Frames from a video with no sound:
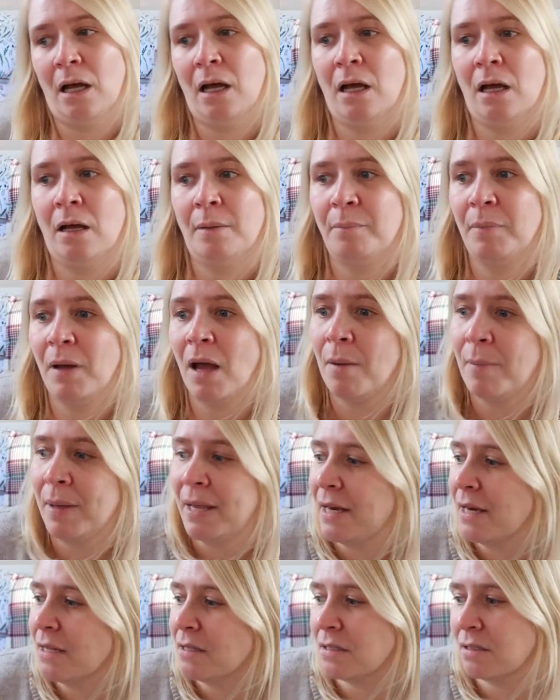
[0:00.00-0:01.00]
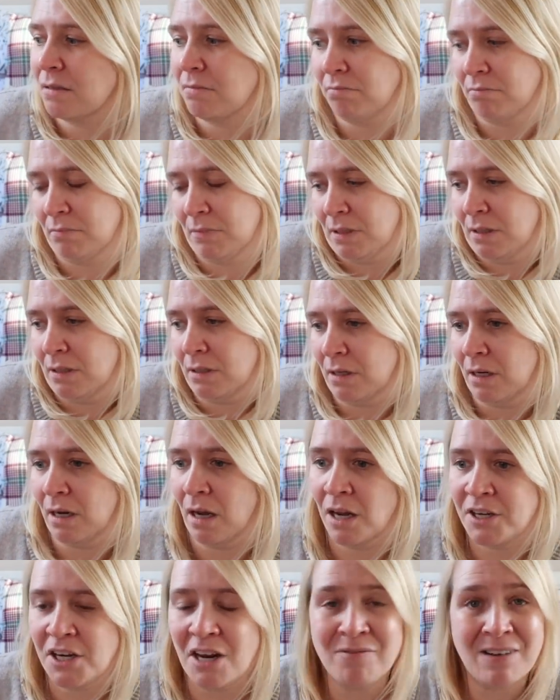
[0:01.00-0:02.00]
Um, I mean, it's
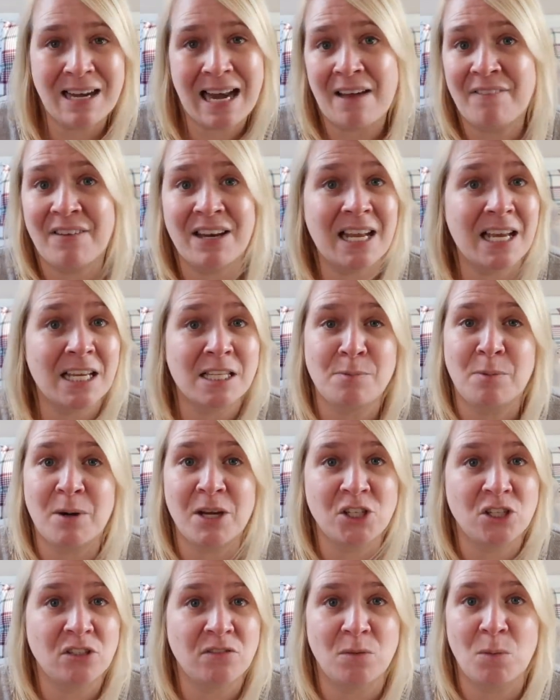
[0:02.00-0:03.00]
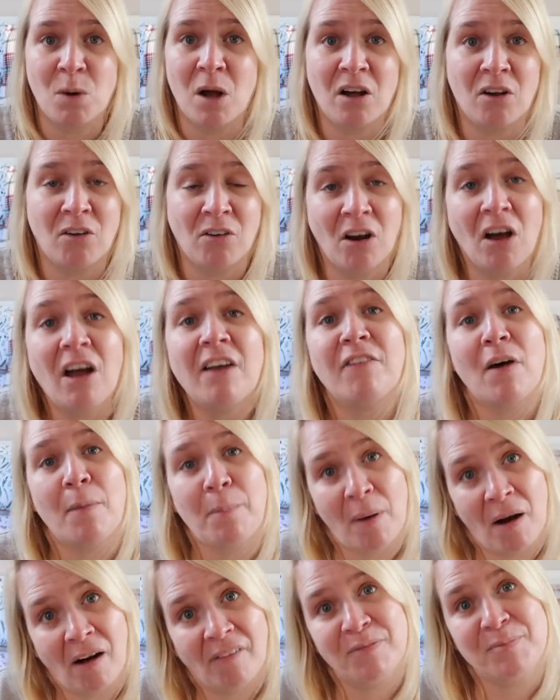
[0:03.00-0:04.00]
I don't really have any aspirations for work or life
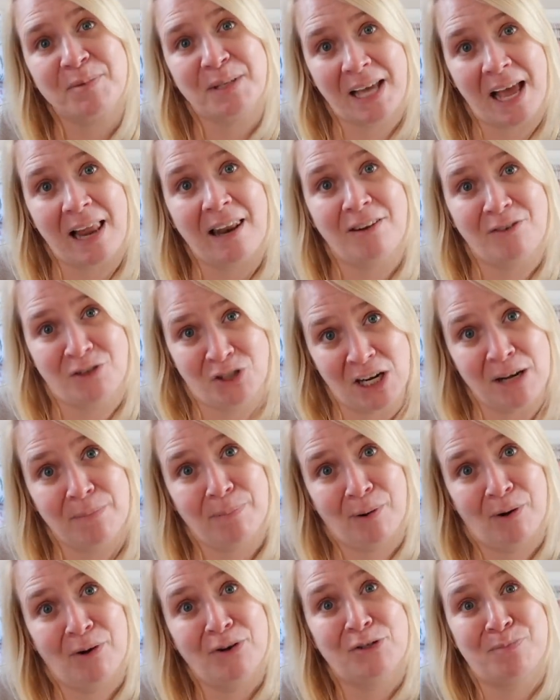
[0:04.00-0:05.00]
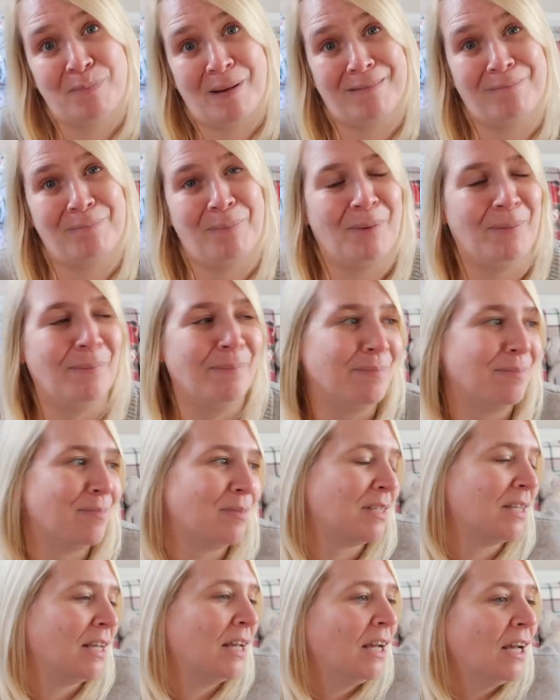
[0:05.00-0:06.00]
apart from to get cheap Lush bath
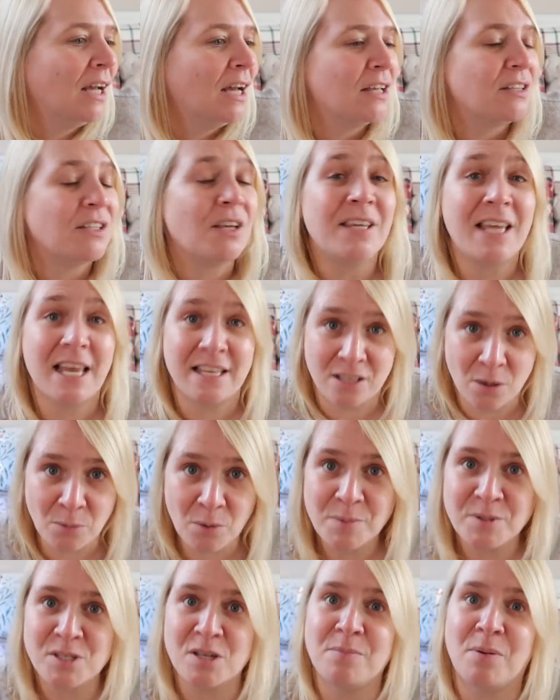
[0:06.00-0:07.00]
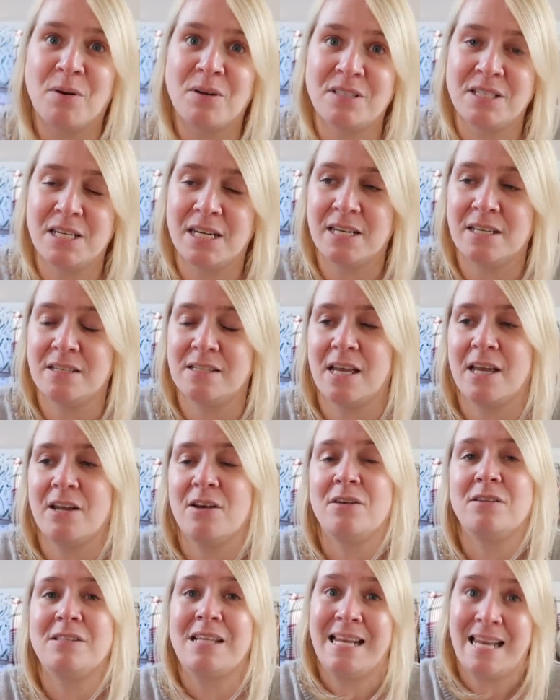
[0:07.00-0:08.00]
bombs. So yes, I will be doing Boxing Day
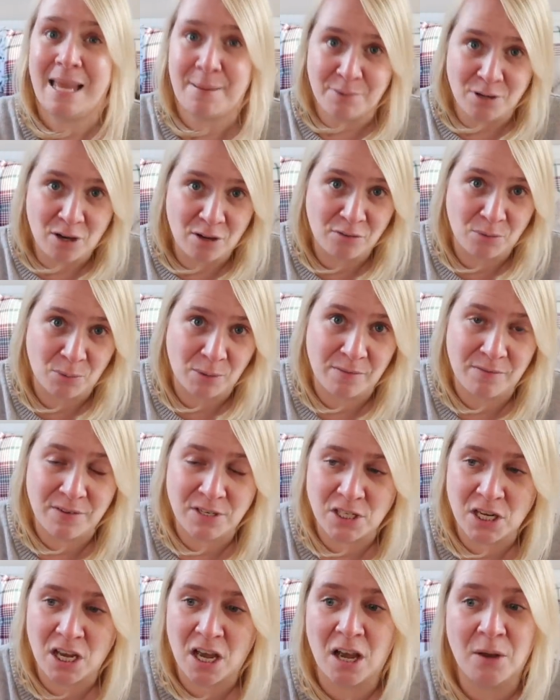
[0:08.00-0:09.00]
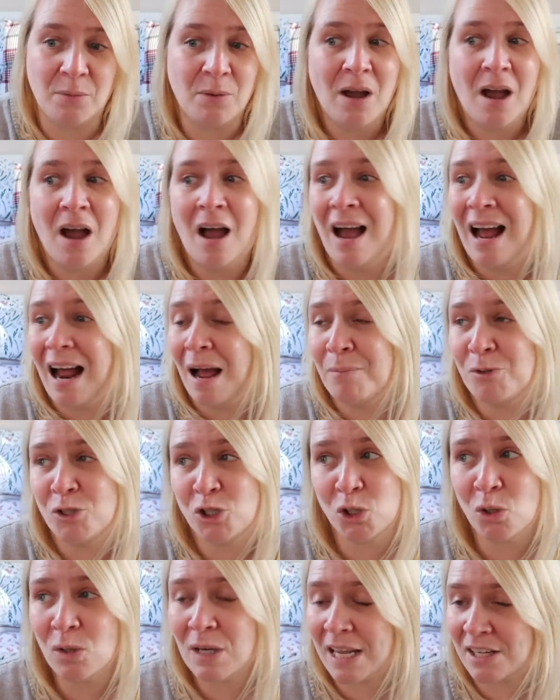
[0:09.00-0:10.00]
sales and let me know if you want a video. I'm
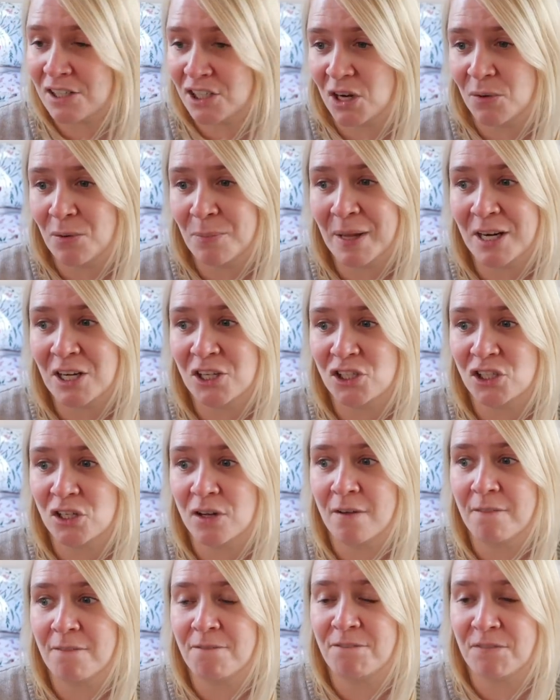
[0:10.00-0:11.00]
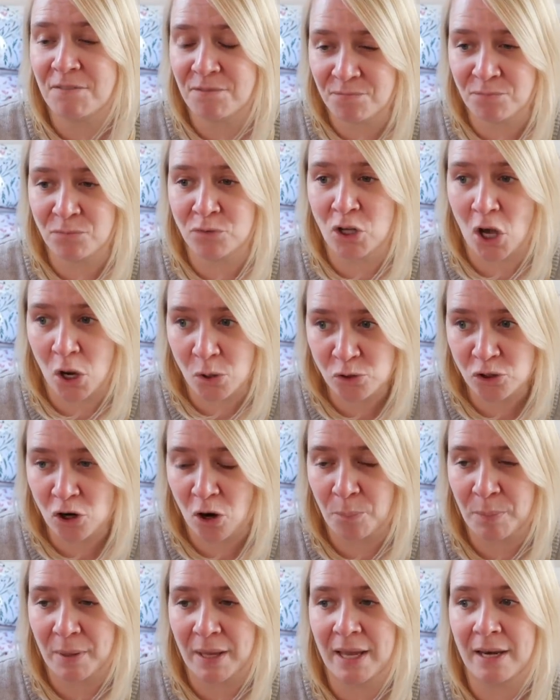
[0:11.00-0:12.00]
sure last year we managed to go
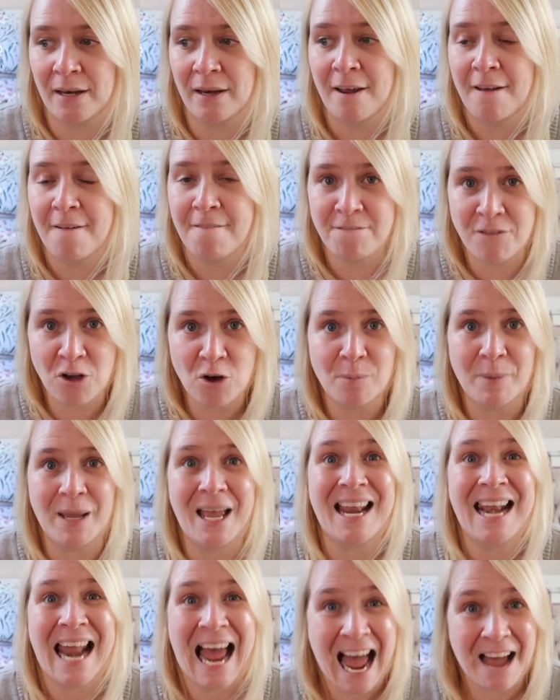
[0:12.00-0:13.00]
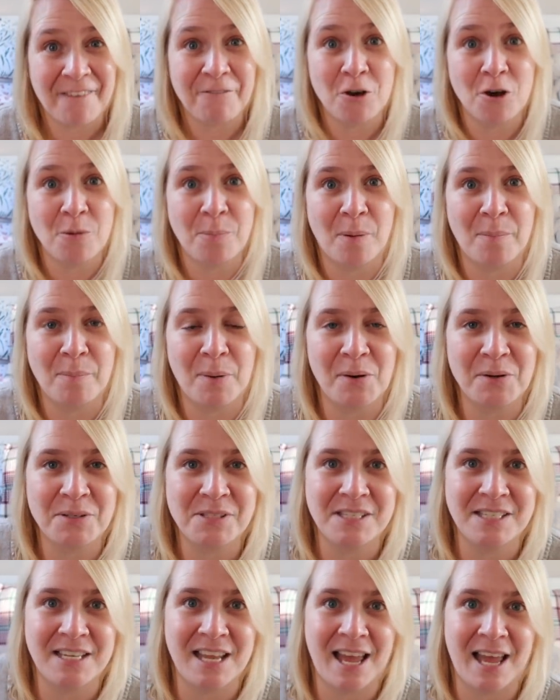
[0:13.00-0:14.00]
shopping, film it and have it up on
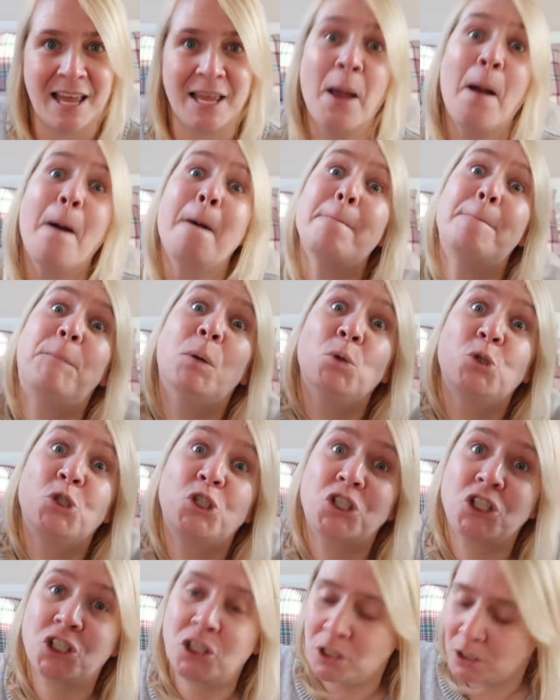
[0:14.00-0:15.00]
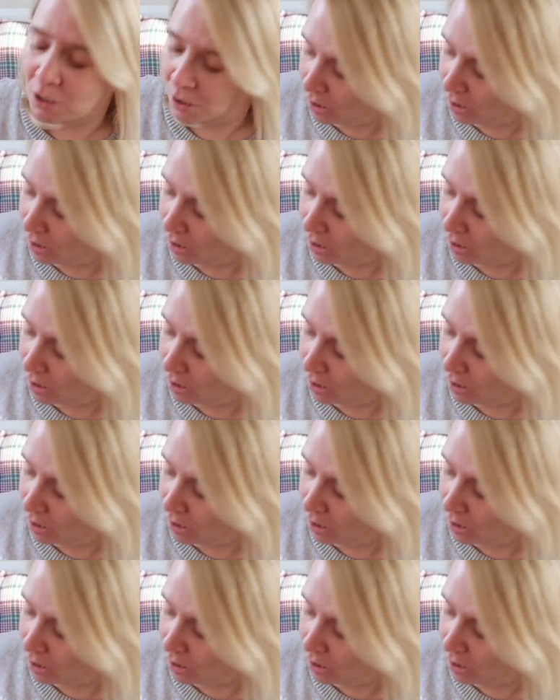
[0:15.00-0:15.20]
Boxing Day. Boosh!